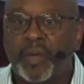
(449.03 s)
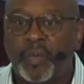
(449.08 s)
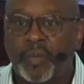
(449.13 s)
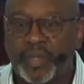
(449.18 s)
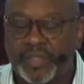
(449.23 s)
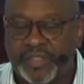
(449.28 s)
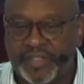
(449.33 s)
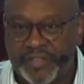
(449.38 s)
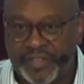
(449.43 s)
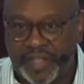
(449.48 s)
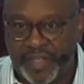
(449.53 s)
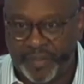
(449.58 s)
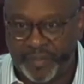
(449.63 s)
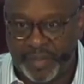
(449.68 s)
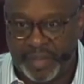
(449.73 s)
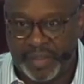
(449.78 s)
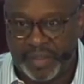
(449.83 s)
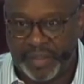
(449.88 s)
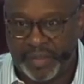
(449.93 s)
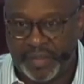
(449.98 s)
What does that
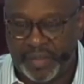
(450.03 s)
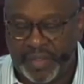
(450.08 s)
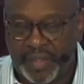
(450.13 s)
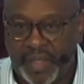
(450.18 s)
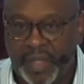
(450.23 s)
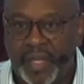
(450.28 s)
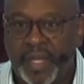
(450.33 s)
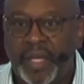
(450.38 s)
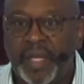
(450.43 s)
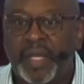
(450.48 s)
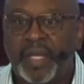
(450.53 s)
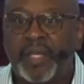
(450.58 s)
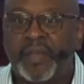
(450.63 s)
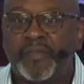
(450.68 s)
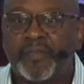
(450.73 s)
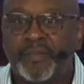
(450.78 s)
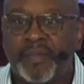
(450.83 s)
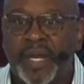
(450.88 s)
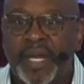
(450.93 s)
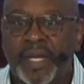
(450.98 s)
mean?
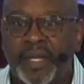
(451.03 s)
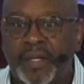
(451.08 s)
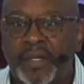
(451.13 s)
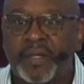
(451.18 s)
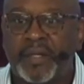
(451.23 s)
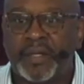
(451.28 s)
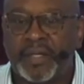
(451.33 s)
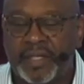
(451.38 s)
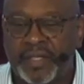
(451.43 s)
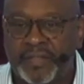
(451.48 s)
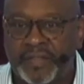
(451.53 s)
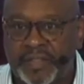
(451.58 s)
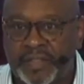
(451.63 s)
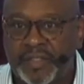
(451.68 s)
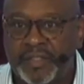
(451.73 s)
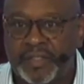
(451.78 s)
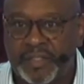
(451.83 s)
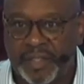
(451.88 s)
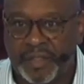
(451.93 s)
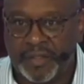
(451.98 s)
If my car is in
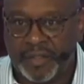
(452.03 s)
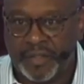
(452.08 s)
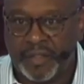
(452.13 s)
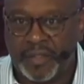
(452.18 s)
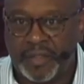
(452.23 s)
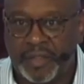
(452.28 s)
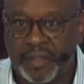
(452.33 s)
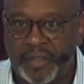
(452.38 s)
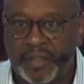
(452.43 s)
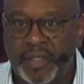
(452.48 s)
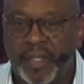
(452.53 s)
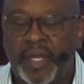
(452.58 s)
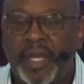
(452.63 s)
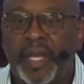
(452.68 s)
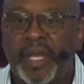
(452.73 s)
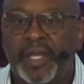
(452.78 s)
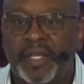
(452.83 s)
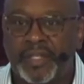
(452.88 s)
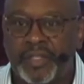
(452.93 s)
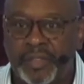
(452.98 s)
the junkyard
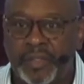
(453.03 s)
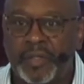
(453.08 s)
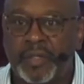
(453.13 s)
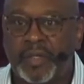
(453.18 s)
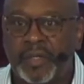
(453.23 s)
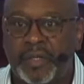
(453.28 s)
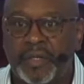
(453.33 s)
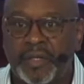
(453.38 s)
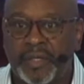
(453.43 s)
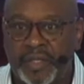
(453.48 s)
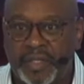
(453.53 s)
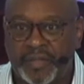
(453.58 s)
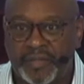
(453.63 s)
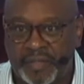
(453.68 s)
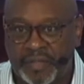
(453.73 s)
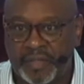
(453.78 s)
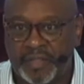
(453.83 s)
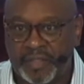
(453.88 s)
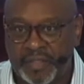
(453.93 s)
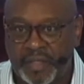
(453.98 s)
and your car is
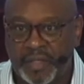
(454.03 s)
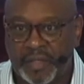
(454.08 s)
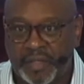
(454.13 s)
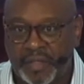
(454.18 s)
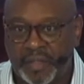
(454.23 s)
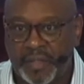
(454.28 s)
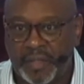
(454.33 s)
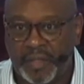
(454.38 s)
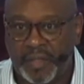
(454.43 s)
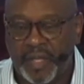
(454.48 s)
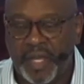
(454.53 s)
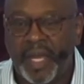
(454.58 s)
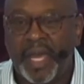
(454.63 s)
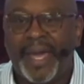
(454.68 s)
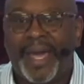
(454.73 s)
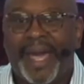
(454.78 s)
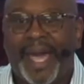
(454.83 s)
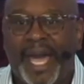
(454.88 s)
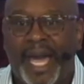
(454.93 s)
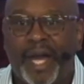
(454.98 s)
in the junkyard,
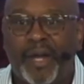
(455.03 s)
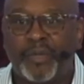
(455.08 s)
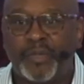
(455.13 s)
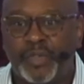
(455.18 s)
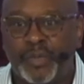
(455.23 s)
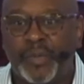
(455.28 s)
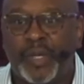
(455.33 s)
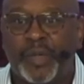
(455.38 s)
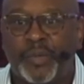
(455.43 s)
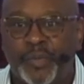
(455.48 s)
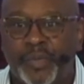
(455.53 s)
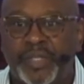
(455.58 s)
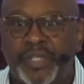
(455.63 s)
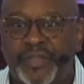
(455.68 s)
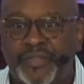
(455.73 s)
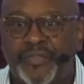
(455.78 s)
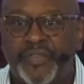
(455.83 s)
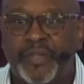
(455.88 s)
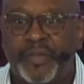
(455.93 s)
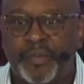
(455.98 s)
how do I
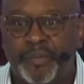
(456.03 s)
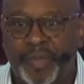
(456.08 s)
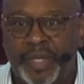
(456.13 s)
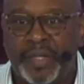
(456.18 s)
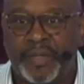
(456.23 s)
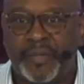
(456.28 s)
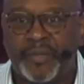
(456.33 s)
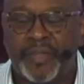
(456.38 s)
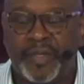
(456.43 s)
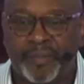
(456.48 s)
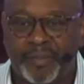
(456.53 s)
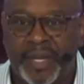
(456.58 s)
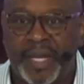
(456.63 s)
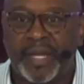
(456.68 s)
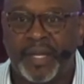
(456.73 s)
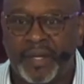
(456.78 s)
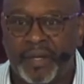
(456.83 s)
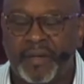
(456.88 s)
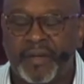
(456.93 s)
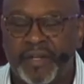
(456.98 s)
really feel better that
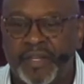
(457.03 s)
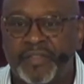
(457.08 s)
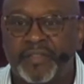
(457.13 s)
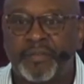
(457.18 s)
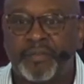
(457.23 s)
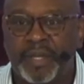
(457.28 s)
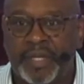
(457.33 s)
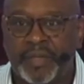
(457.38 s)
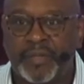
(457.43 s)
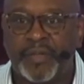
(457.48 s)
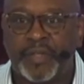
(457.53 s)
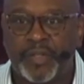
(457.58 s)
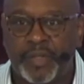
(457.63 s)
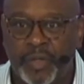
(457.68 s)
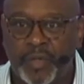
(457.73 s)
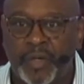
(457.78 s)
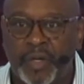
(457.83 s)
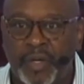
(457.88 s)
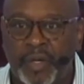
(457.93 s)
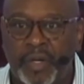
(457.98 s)
my car is better than
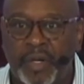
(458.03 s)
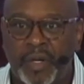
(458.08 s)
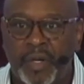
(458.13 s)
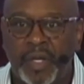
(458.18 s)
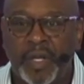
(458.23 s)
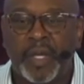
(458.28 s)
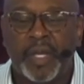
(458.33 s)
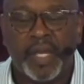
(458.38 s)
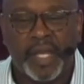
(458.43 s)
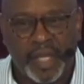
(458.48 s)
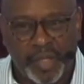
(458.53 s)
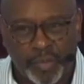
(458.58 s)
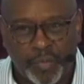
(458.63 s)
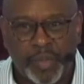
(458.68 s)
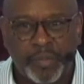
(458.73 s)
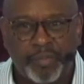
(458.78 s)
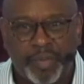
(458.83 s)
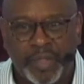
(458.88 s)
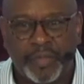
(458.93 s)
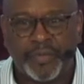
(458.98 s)
your car and
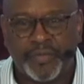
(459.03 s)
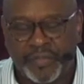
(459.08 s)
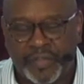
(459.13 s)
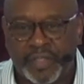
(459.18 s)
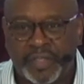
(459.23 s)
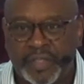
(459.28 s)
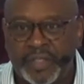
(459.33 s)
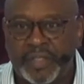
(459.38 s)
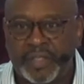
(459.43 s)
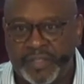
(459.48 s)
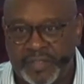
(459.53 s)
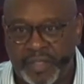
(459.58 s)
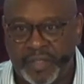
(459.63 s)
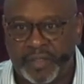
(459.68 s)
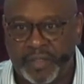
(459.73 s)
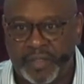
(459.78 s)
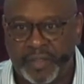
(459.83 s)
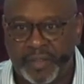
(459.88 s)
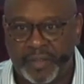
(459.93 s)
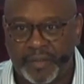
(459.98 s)
we both sitting in the
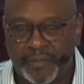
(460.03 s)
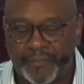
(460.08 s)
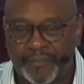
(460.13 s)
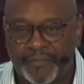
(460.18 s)
junkyard?